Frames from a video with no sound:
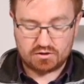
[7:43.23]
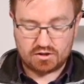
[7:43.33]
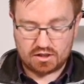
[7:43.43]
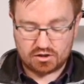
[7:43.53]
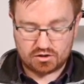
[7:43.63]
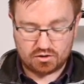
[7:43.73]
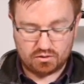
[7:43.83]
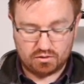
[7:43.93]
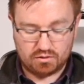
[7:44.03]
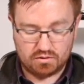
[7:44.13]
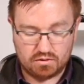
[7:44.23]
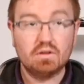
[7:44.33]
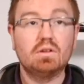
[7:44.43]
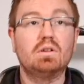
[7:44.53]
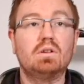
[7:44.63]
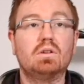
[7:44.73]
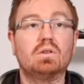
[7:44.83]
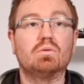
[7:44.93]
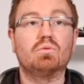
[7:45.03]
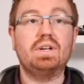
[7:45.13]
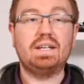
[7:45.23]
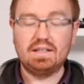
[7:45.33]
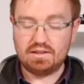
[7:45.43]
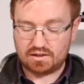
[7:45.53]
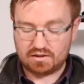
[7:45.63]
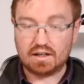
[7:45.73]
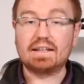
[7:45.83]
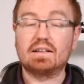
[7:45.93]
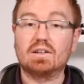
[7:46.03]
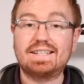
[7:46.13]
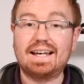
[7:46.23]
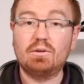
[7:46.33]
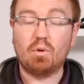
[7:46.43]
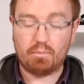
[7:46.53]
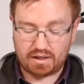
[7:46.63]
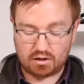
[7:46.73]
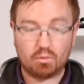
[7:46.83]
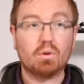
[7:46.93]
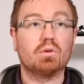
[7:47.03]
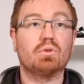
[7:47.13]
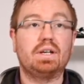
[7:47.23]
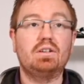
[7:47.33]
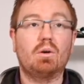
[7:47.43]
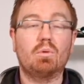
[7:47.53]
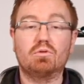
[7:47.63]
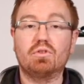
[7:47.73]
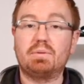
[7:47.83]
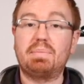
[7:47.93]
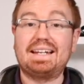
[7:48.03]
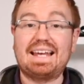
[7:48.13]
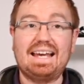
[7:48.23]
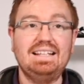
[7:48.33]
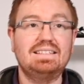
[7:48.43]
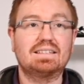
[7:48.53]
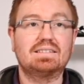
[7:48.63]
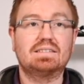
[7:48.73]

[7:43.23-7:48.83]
digital read and then I tell it what pin I want to read. I want to read pin 8